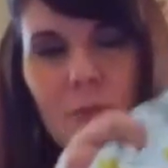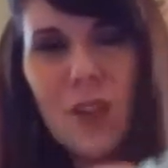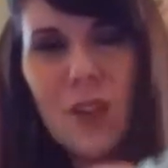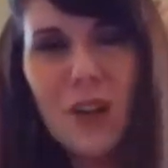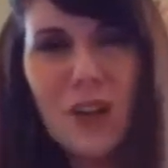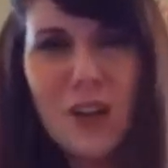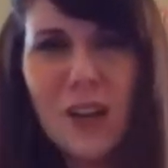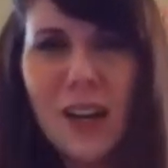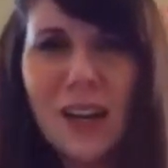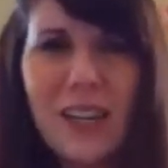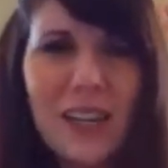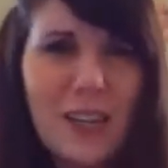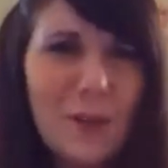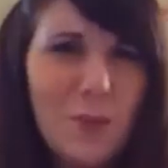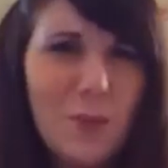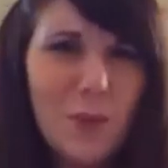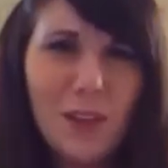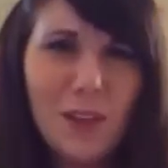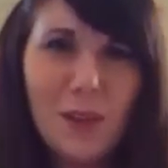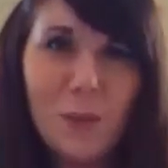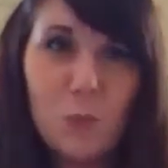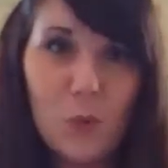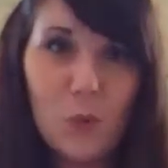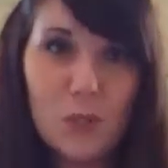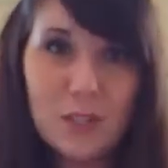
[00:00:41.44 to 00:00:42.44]
Or I keep
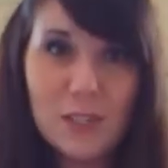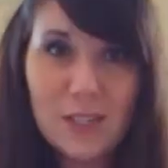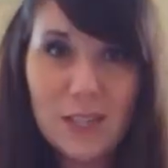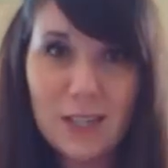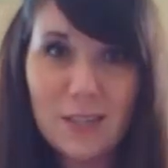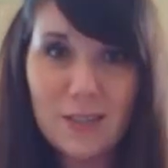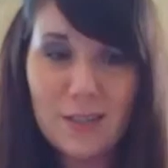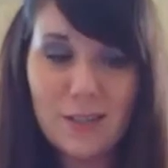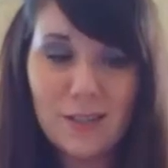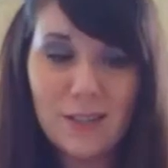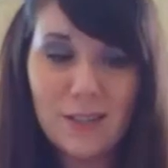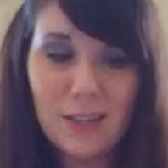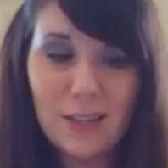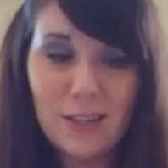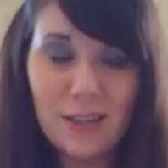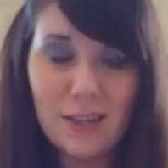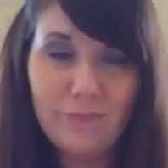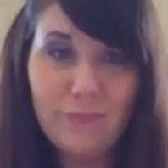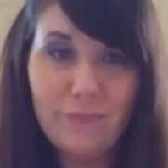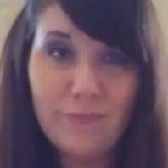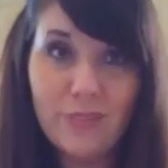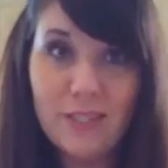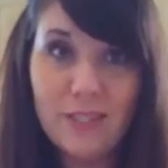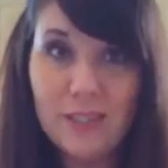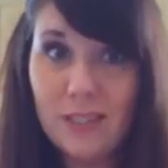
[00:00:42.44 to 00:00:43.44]
calling them onesies. It's like a
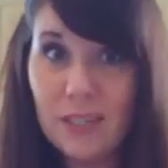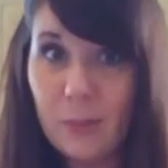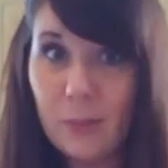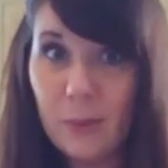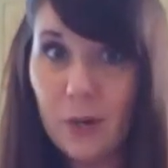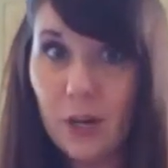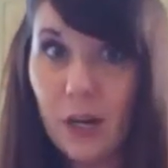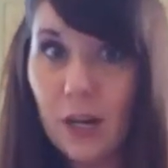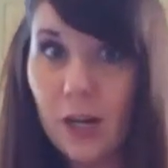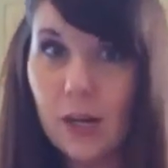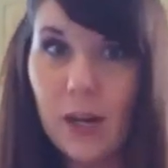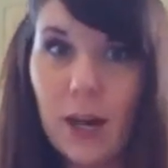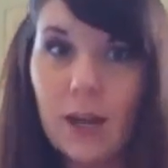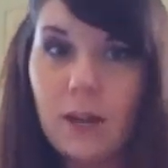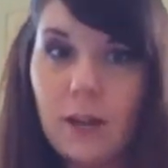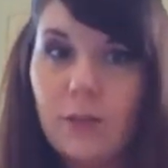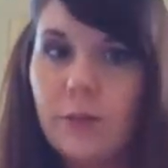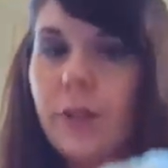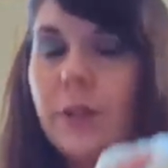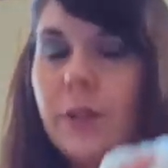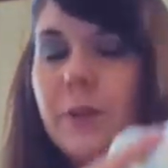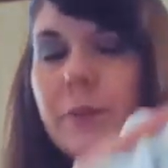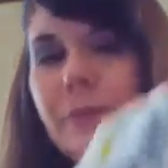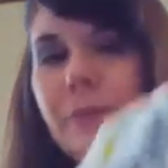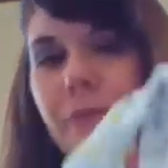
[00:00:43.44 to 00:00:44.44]
sleeper. I don't know,